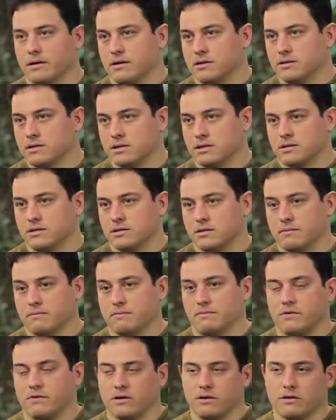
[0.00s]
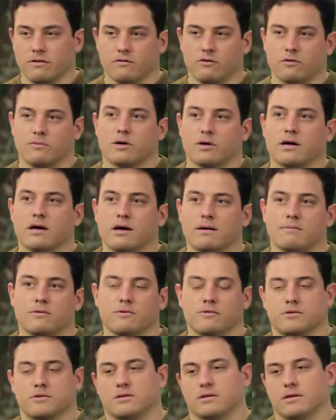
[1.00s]
system via the
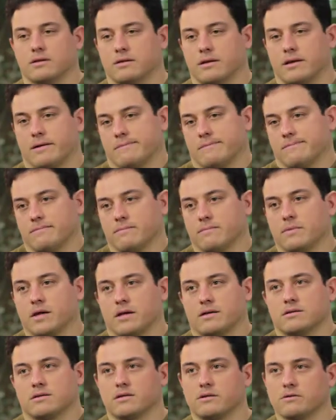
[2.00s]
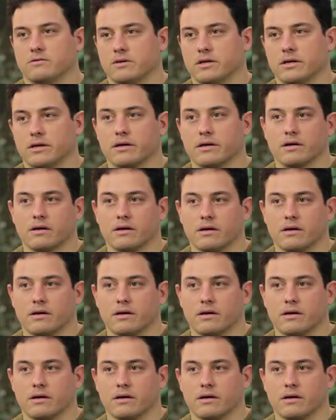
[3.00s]
vermicomposting that makes it unique.